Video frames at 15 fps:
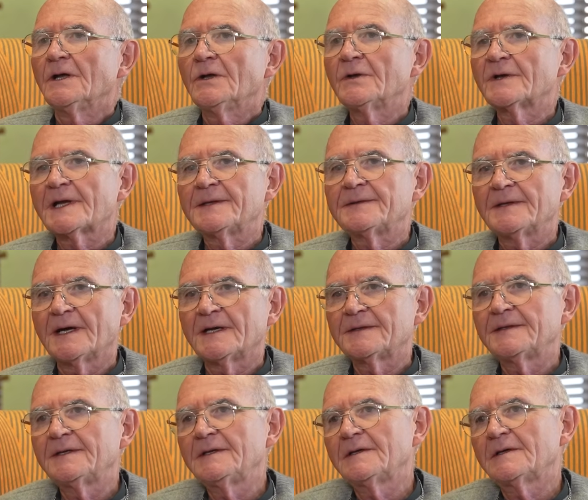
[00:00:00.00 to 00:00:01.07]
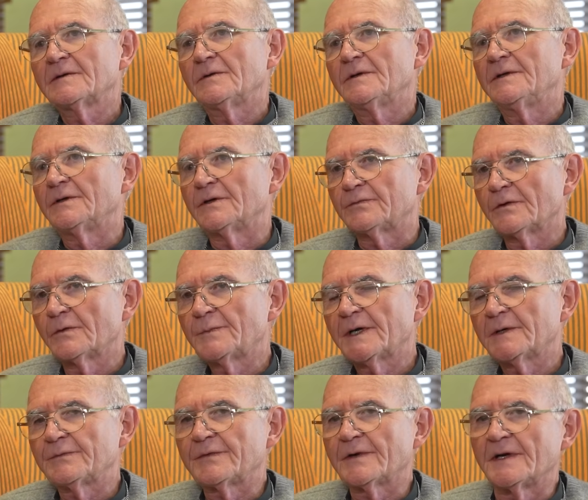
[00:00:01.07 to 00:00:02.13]
Look, I think, for
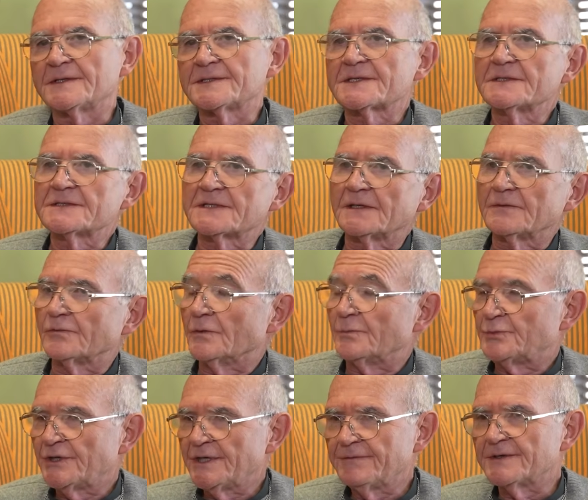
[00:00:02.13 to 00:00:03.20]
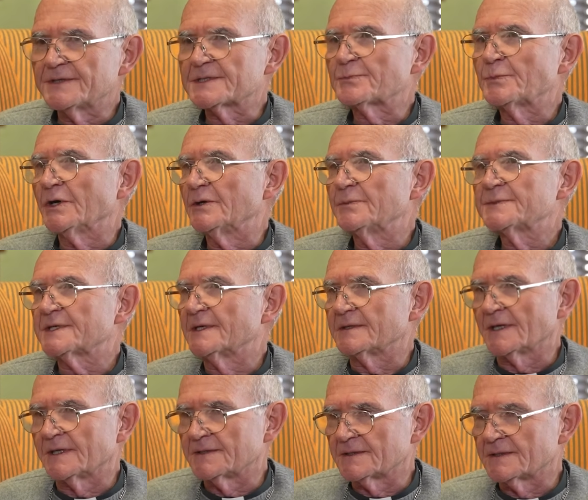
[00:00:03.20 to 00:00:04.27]
Pope Francis and for previous popes
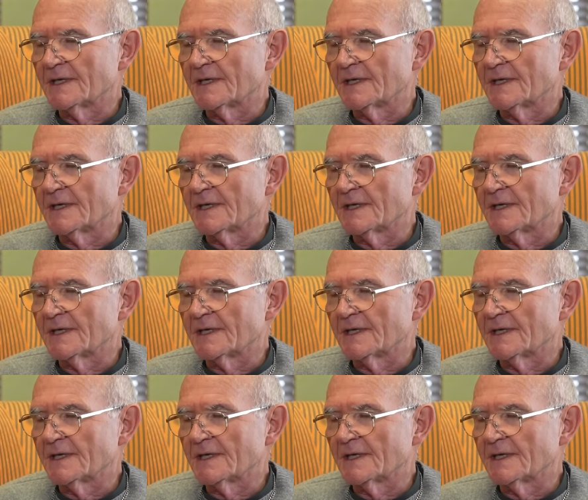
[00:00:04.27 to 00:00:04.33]
and